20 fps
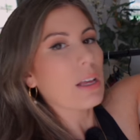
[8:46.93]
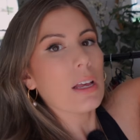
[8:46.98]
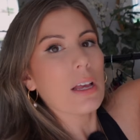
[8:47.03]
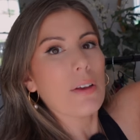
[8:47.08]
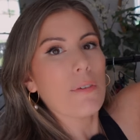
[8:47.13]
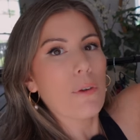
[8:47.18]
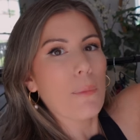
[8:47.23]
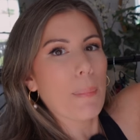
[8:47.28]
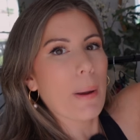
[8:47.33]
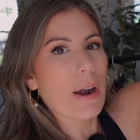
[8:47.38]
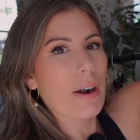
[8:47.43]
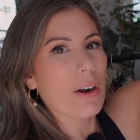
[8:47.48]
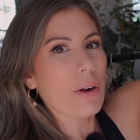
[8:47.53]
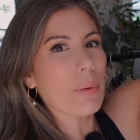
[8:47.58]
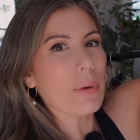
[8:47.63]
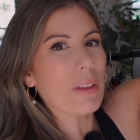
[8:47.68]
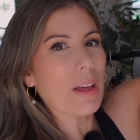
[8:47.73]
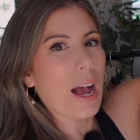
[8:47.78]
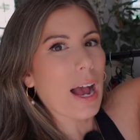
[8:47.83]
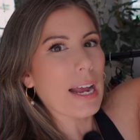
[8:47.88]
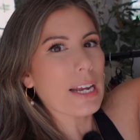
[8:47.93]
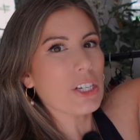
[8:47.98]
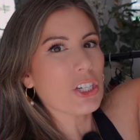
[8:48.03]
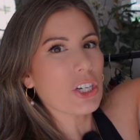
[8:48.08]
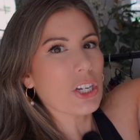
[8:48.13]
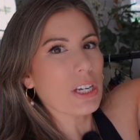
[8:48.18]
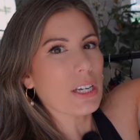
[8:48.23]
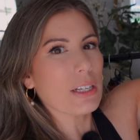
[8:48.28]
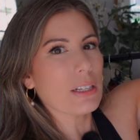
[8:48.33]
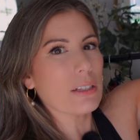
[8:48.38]
if you paired it with high
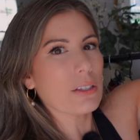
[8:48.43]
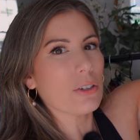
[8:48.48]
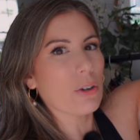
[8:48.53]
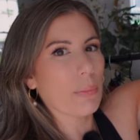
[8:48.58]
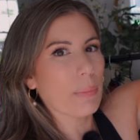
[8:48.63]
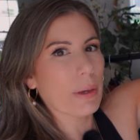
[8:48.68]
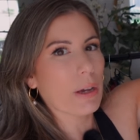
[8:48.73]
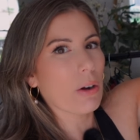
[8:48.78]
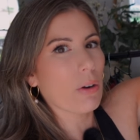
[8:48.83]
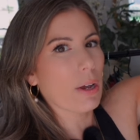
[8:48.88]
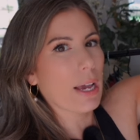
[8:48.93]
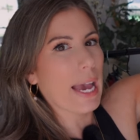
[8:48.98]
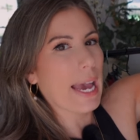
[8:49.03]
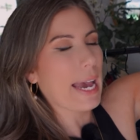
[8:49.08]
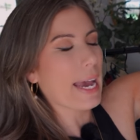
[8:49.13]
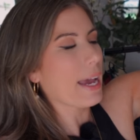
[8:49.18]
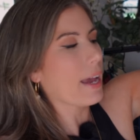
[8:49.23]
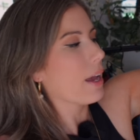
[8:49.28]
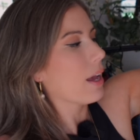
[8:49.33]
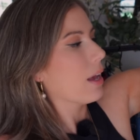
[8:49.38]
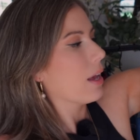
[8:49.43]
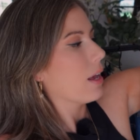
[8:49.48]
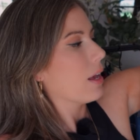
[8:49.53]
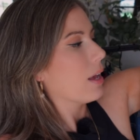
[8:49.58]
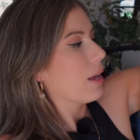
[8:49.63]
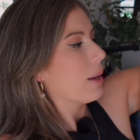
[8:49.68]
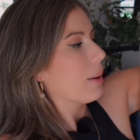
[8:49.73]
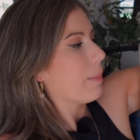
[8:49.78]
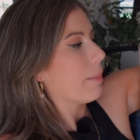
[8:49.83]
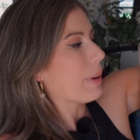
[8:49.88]
jeans, you'll be okay.
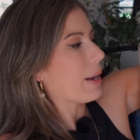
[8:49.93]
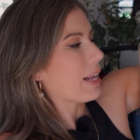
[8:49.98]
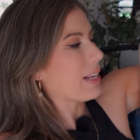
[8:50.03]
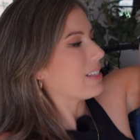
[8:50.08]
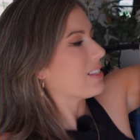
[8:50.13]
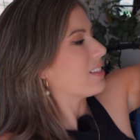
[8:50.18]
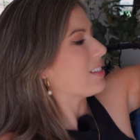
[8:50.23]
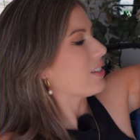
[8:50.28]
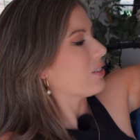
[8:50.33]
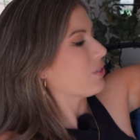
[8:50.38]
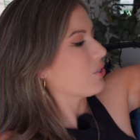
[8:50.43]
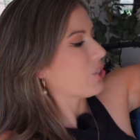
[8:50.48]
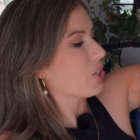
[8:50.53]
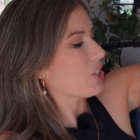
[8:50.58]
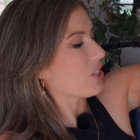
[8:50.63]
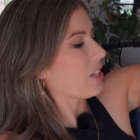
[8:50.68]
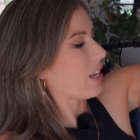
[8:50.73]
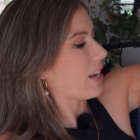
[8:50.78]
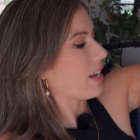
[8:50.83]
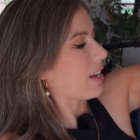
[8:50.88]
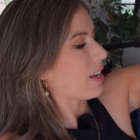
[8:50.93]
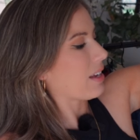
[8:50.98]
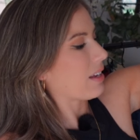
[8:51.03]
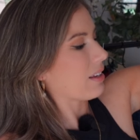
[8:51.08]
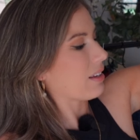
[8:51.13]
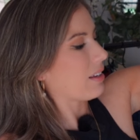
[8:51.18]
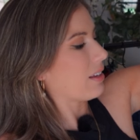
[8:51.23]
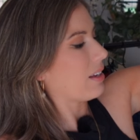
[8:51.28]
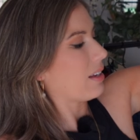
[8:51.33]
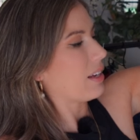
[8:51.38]
But I still just like,
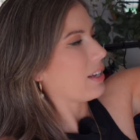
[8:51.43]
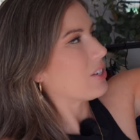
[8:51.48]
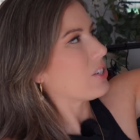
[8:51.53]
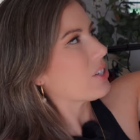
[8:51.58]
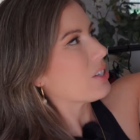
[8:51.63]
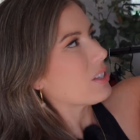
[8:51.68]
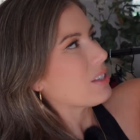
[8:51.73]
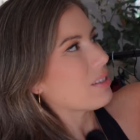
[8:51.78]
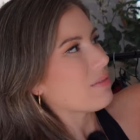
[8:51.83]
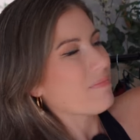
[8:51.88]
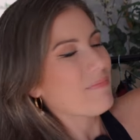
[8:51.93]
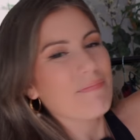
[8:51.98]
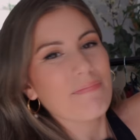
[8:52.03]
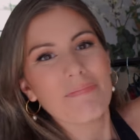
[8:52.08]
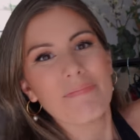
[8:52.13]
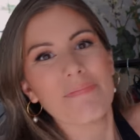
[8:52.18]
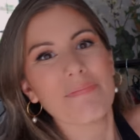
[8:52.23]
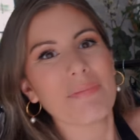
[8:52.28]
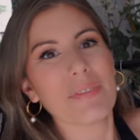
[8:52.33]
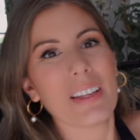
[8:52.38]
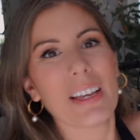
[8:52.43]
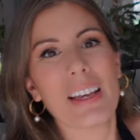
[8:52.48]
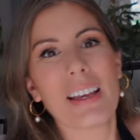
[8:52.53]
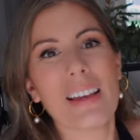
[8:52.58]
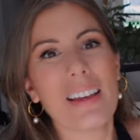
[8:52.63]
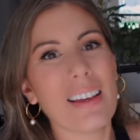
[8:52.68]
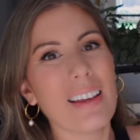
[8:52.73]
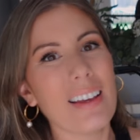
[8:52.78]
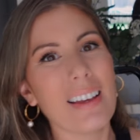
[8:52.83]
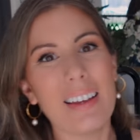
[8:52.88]
it just,
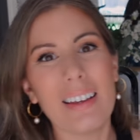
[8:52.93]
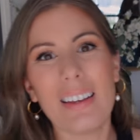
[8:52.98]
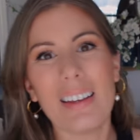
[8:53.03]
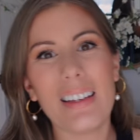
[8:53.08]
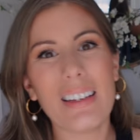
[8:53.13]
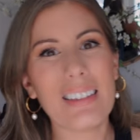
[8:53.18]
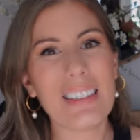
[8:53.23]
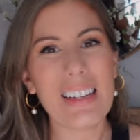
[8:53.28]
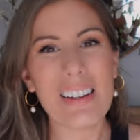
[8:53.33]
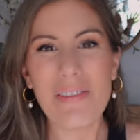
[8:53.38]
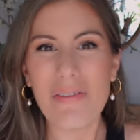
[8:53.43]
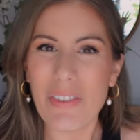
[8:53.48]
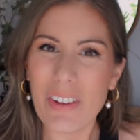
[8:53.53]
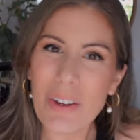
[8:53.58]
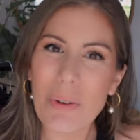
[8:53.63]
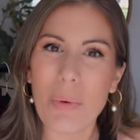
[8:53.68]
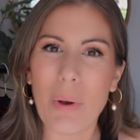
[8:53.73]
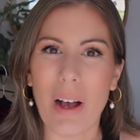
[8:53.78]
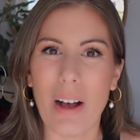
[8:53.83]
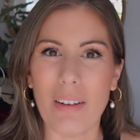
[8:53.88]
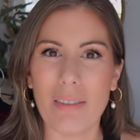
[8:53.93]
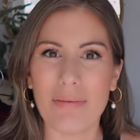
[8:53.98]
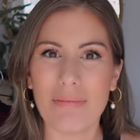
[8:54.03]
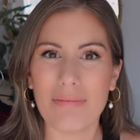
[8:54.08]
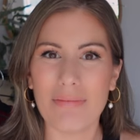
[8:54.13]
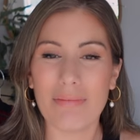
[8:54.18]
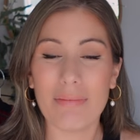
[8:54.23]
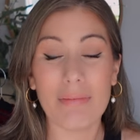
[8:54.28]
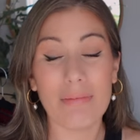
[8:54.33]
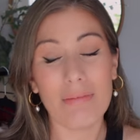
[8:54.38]
it didn't fit well.
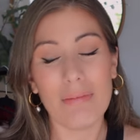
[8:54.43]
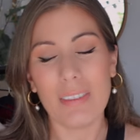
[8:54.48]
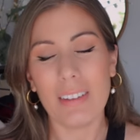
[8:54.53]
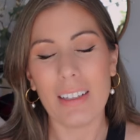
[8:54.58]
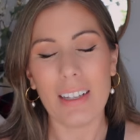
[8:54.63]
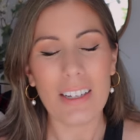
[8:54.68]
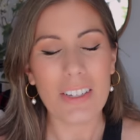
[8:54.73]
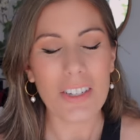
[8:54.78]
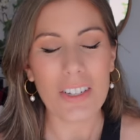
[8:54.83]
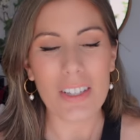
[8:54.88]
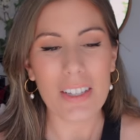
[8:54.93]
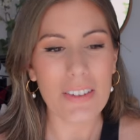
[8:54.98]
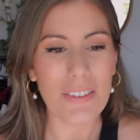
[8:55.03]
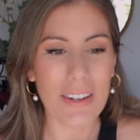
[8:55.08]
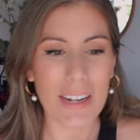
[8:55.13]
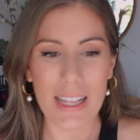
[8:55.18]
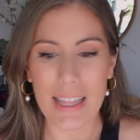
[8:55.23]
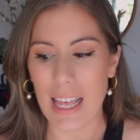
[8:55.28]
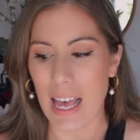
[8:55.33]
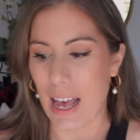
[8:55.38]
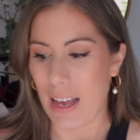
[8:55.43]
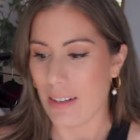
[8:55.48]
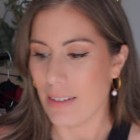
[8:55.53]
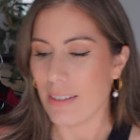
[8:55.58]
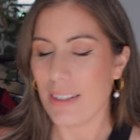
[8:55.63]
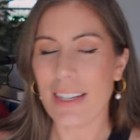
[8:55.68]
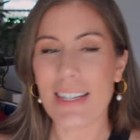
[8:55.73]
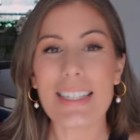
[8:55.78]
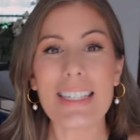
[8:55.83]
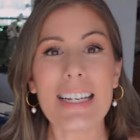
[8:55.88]
Let's just leave it at that.
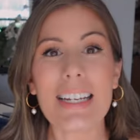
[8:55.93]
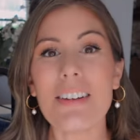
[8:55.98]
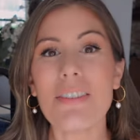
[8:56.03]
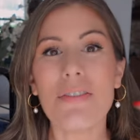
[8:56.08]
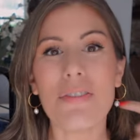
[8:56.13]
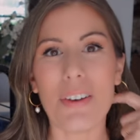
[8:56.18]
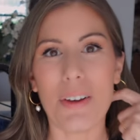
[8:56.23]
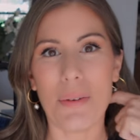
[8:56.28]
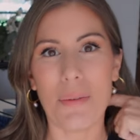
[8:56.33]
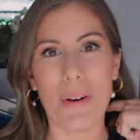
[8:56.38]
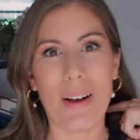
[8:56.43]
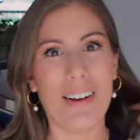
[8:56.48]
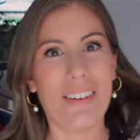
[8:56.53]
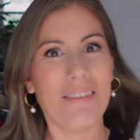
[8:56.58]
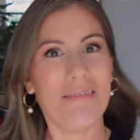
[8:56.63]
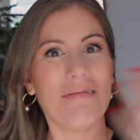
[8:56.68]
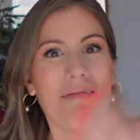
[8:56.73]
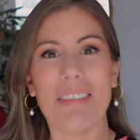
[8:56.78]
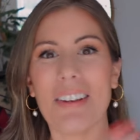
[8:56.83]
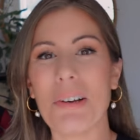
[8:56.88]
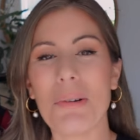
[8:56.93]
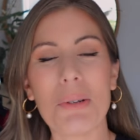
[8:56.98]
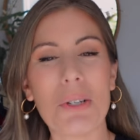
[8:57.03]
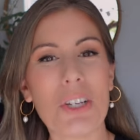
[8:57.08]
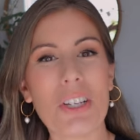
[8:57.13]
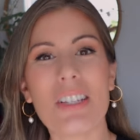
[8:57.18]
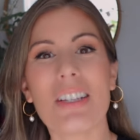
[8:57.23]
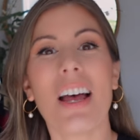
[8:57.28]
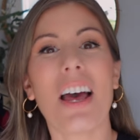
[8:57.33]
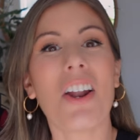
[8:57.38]
It didn't fit well. It was
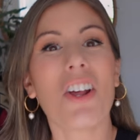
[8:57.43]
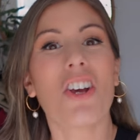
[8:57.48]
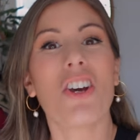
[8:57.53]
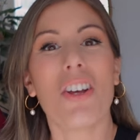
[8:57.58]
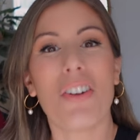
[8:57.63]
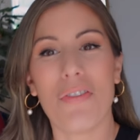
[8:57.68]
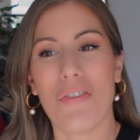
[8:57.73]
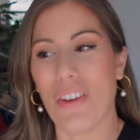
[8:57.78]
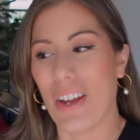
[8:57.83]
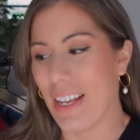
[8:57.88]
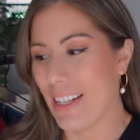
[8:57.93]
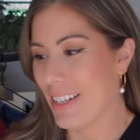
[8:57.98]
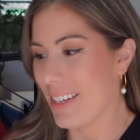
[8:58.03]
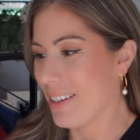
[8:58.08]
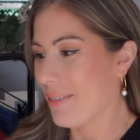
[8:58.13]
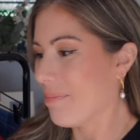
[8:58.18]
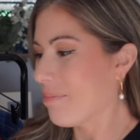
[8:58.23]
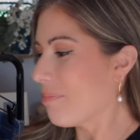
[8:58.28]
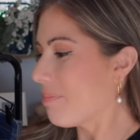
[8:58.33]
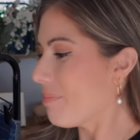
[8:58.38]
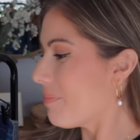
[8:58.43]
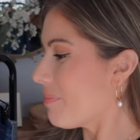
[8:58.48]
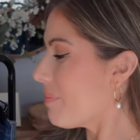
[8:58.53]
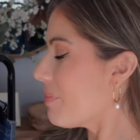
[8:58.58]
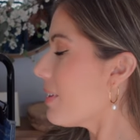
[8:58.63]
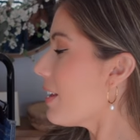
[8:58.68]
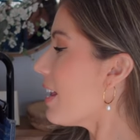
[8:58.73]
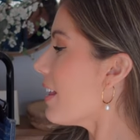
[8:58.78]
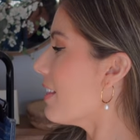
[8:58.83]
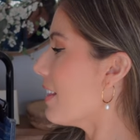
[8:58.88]
just not a good fit.
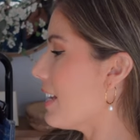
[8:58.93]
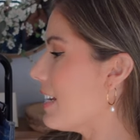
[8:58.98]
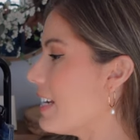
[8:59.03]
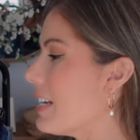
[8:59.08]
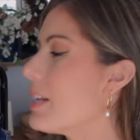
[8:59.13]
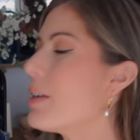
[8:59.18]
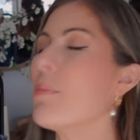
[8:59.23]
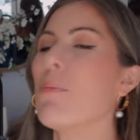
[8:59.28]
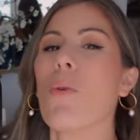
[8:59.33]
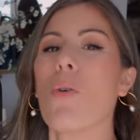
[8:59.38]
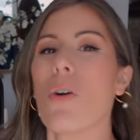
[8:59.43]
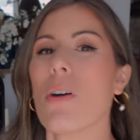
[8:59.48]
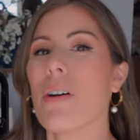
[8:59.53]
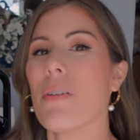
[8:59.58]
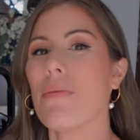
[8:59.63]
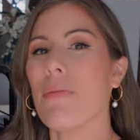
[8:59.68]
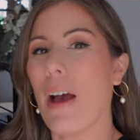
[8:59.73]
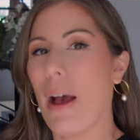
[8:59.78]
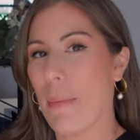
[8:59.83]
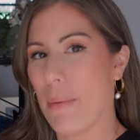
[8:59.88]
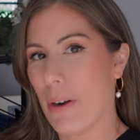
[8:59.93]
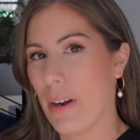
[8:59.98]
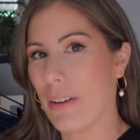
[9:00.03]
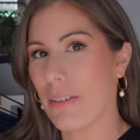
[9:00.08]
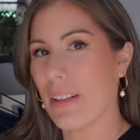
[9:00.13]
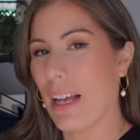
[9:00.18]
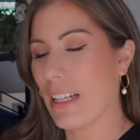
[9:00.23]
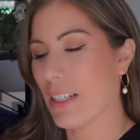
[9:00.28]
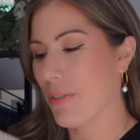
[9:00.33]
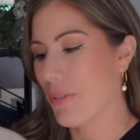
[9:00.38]
They needed more fabric,
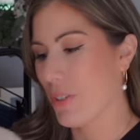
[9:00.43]
that's